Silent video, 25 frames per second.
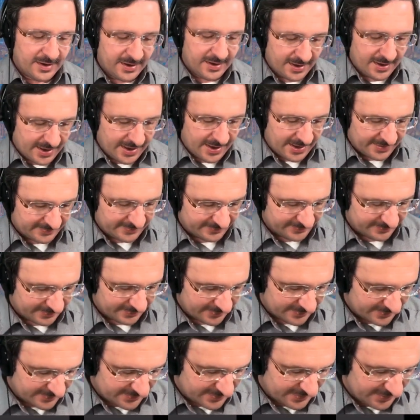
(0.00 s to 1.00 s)
as
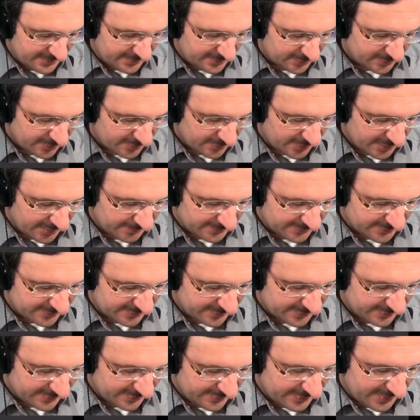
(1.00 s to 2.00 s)
t times
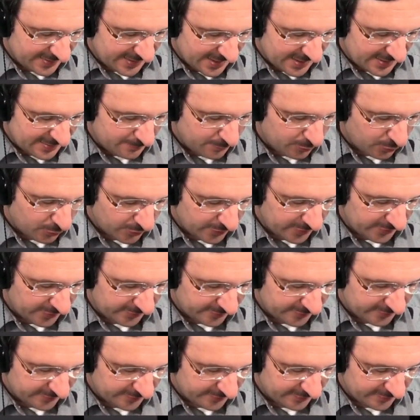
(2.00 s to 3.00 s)
the endpoint
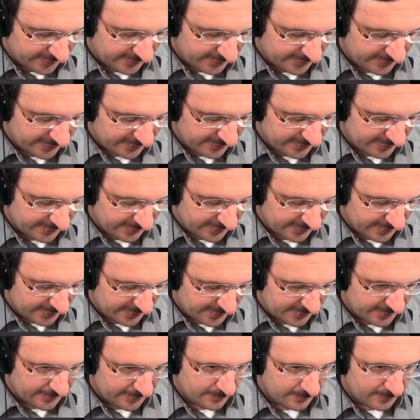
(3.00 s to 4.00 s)

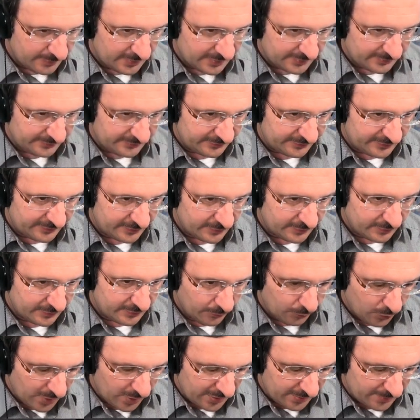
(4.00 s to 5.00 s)
plus
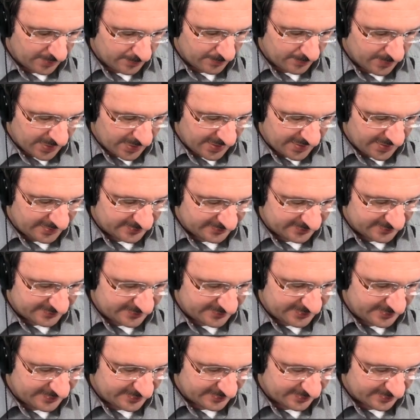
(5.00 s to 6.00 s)
1 minus
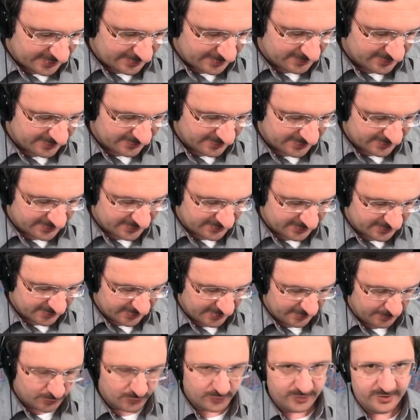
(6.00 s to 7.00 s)
t times the
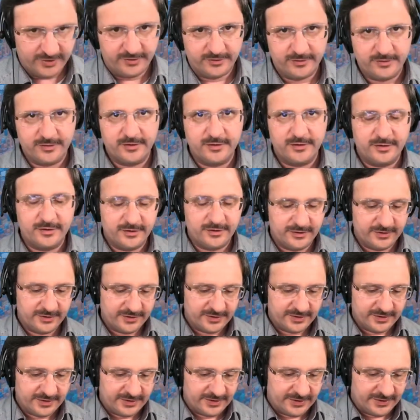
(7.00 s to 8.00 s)
starting point.
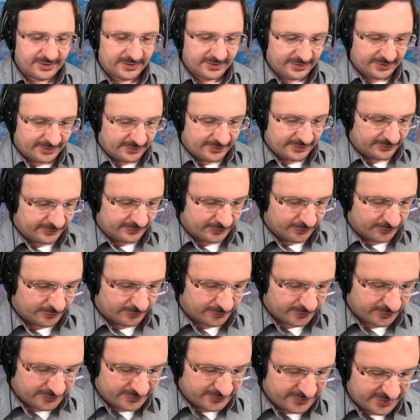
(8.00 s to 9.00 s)
So
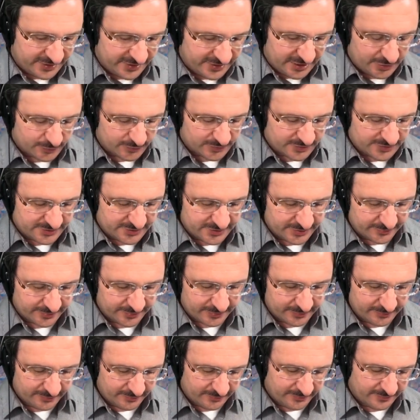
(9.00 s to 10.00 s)
for t equals
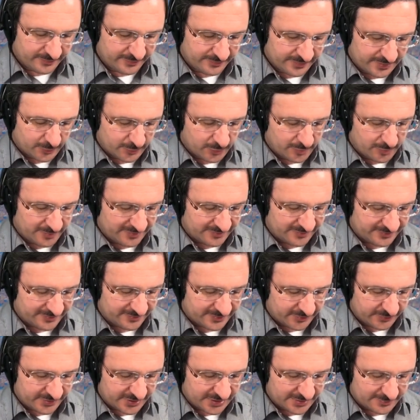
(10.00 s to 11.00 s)
0, that will be
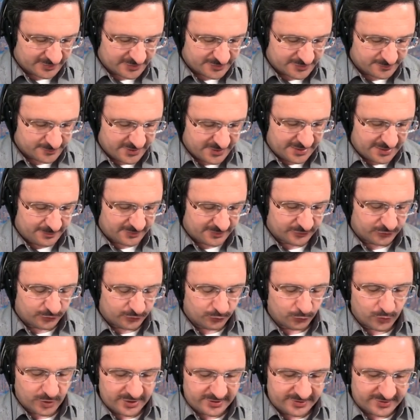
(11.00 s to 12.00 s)
0 times b plus
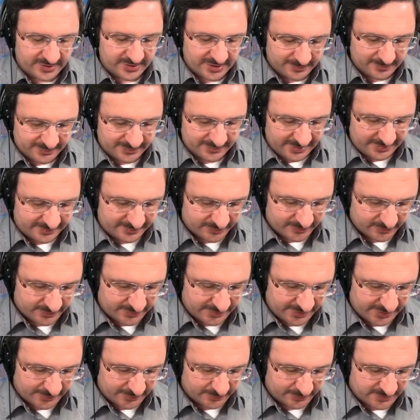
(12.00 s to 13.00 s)
1 times a. So
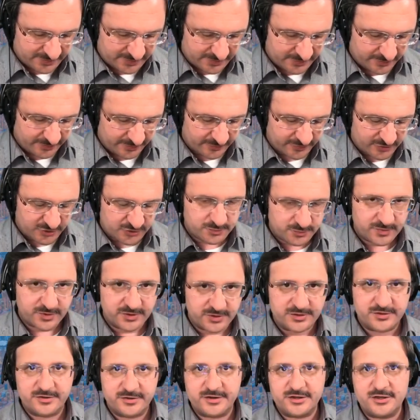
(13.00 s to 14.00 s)
t equals 0
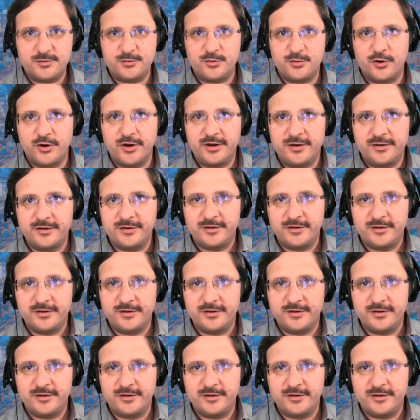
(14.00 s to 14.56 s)
corresponds to this point.